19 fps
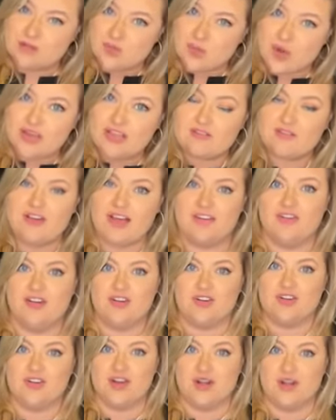
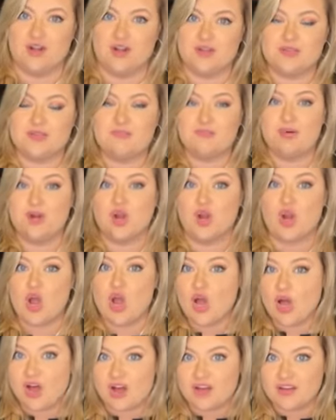$2,500 per
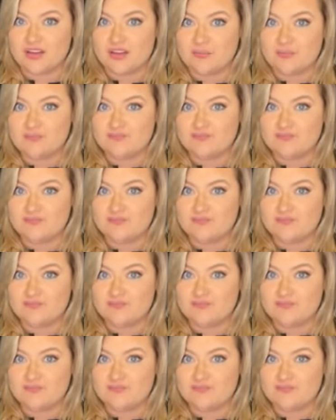hog.